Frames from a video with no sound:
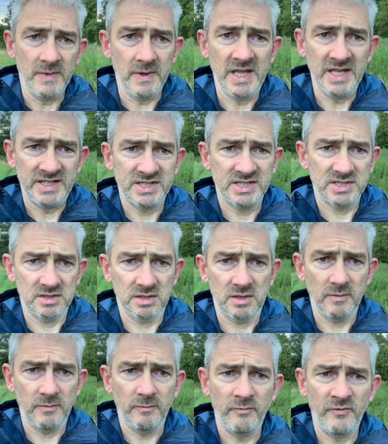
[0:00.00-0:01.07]
It's
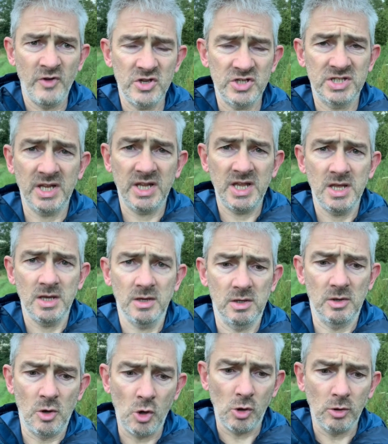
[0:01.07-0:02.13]
virtually
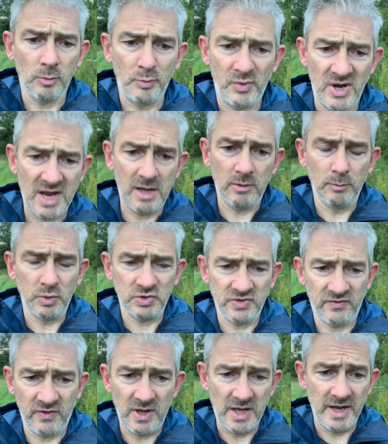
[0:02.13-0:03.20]
all brown
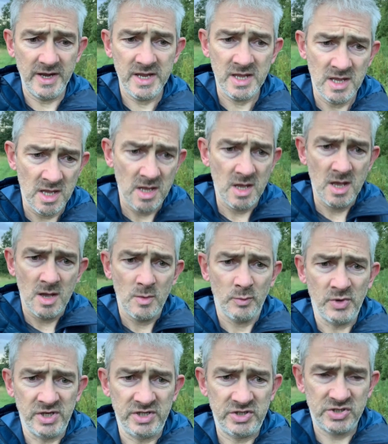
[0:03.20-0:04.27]
butterfly, but
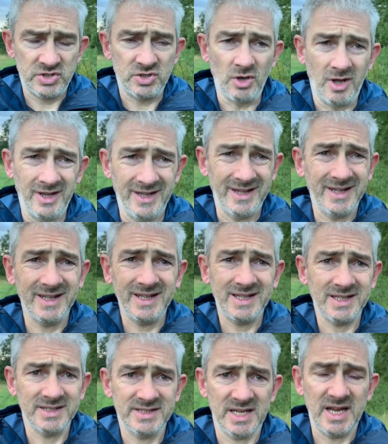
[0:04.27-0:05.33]
it's got little
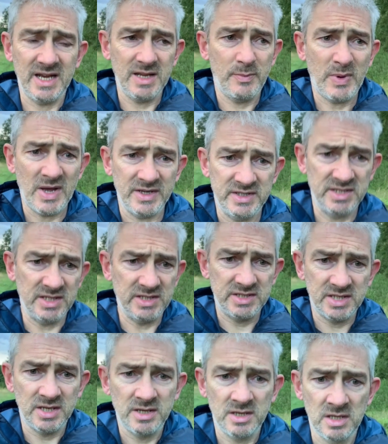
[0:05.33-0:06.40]
tiny patches
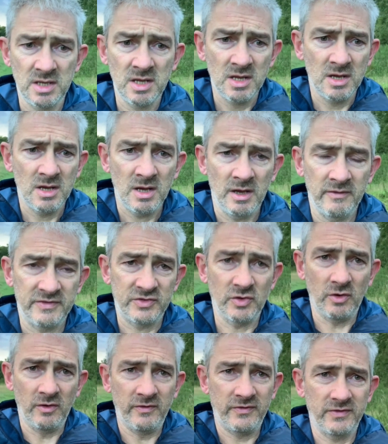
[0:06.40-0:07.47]
of
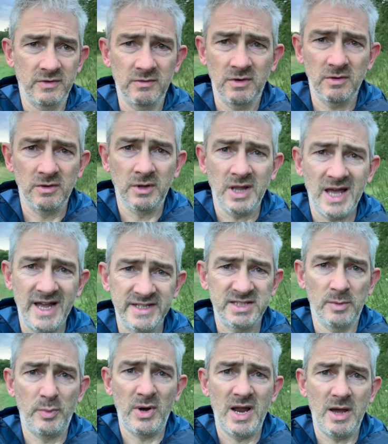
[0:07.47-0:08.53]
sort of lighter
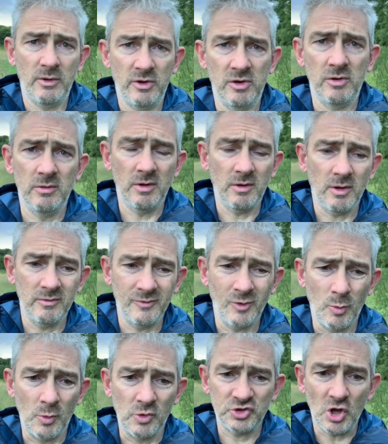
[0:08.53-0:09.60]
brown and
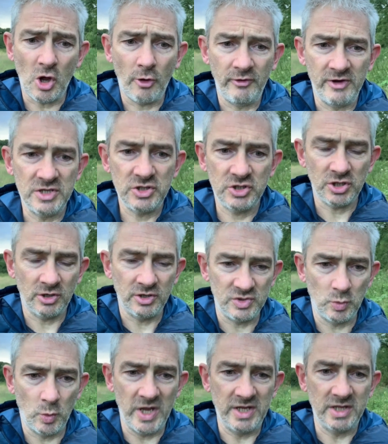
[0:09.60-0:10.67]
almost orange on its
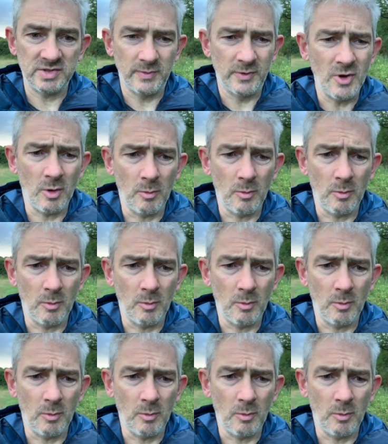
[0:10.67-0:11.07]
wings, but not